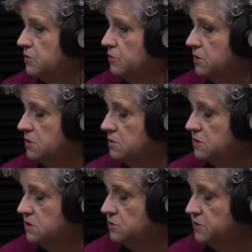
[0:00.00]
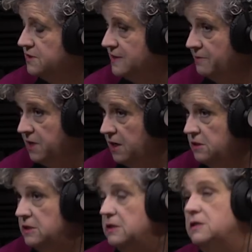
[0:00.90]
We work closely with
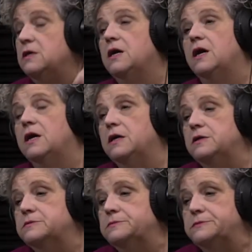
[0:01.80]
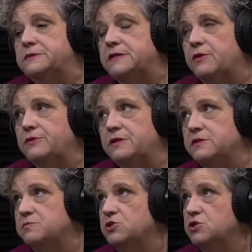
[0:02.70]
SEMCA um,
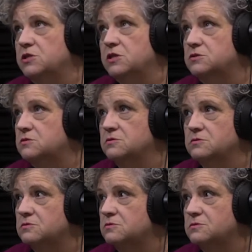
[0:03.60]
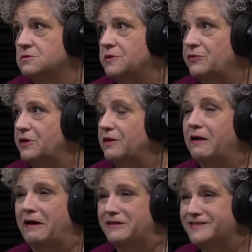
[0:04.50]
Southeast Michigan something
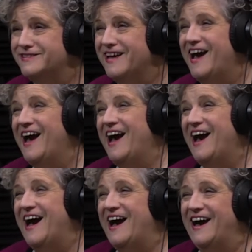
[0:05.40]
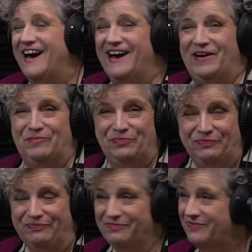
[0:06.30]
alliance. Um,
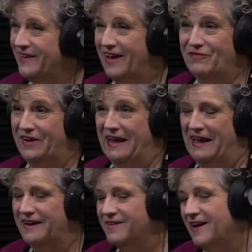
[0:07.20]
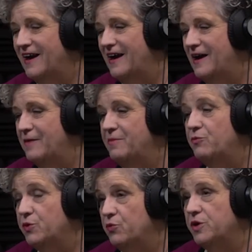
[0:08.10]
I forget. Uh,
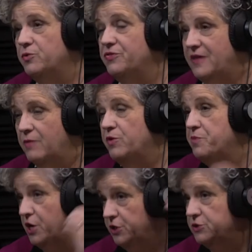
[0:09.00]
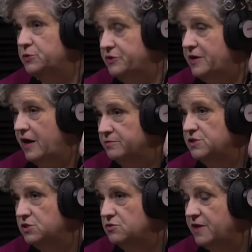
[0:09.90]
but we work with them. We partner with them
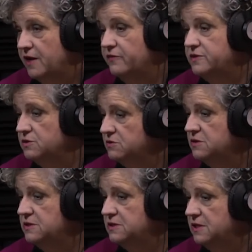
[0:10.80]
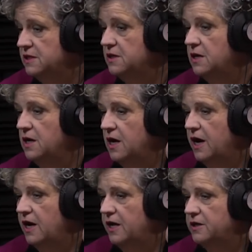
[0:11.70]
too. That if students need,
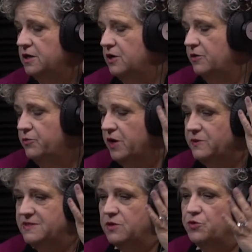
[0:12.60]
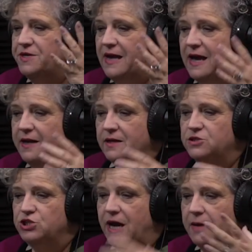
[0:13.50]
uh, you know, we always say we're not a
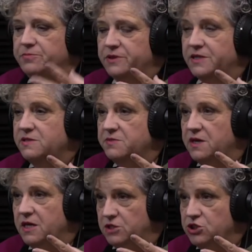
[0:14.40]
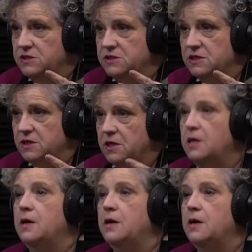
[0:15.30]
job placement agency.